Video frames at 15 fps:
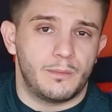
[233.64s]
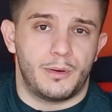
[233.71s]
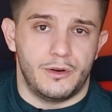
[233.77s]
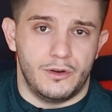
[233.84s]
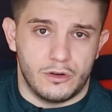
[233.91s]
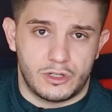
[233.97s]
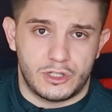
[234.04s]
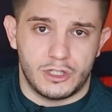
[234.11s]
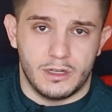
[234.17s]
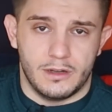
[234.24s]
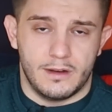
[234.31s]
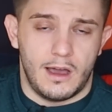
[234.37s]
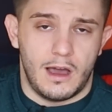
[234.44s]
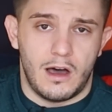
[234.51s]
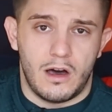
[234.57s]

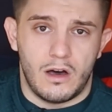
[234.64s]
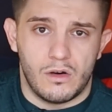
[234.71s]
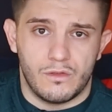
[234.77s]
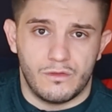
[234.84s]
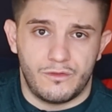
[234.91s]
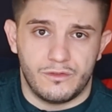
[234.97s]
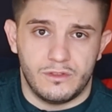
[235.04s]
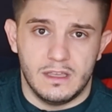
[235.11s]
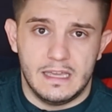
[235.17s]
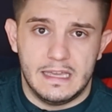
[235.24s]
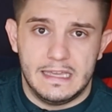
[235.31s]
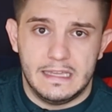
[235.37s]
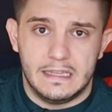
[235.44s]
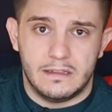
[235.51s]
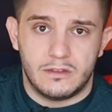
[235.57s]
production of
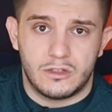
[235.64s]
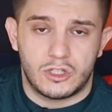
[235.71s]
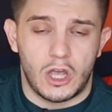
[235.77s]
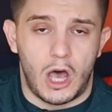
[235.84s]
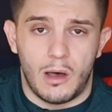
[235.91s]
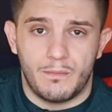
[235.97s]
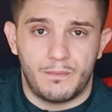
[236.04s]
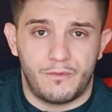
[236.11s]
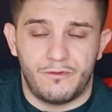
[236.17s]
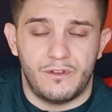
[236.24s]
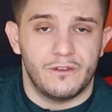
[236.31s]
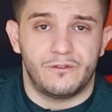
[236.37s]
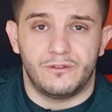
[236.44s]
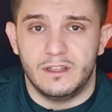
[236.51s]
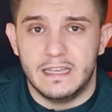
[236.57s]
the top
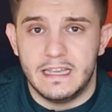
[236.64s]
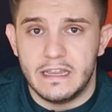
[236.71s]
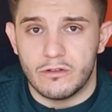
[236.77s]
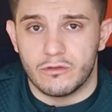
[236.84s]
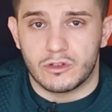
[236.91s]
15 or